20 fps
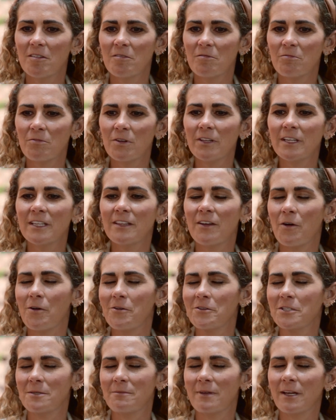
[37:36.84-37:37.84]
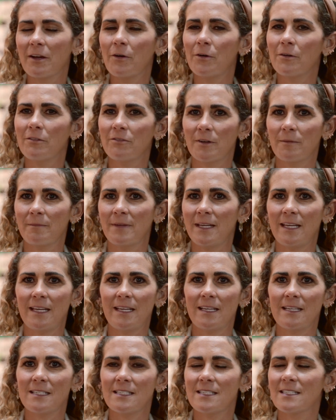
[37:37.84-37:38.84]
really the ultimate goal for
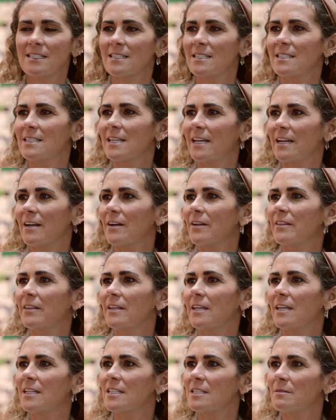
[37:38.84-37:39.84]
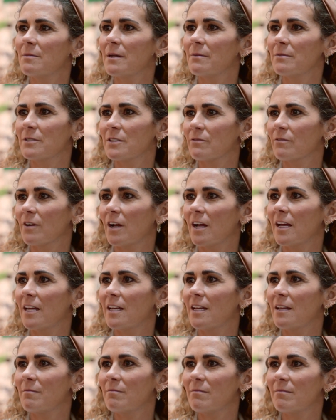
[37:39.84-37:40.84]
me is to stay healthy and to be able to
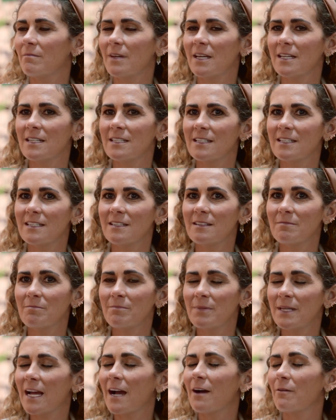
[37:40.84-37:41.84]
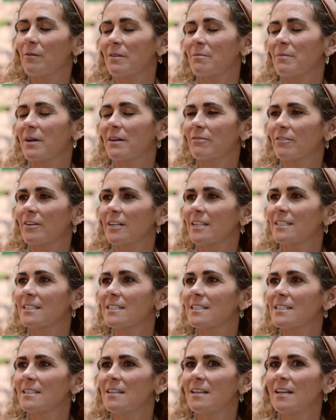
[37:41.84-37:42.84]
run and be out with my
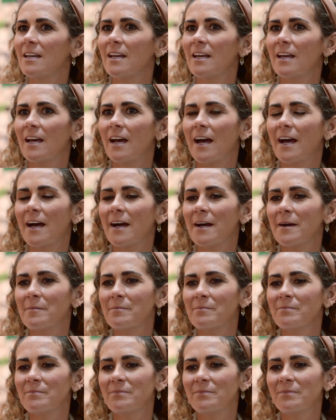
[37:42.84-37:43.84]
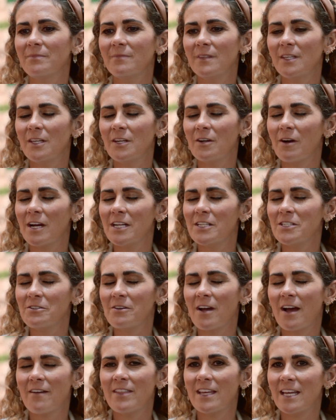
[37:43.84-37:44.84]
friends. I do
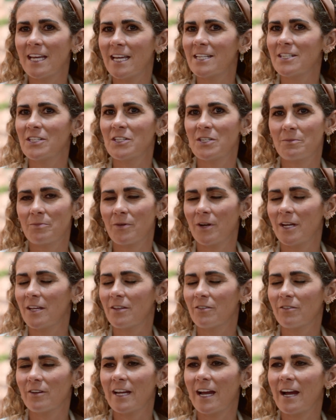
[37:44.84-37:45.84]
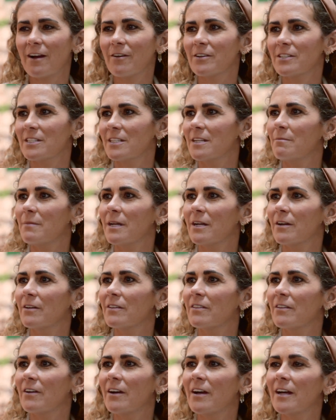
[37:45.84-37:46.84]
have the itch to break 3 hours in a
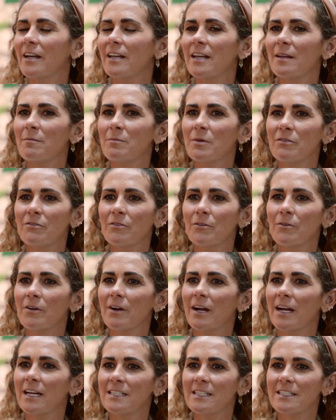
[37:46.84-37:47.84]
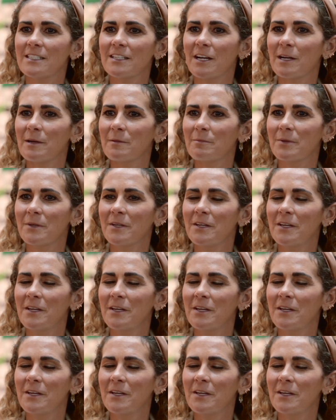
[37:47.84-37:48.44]
marathon, and before I stop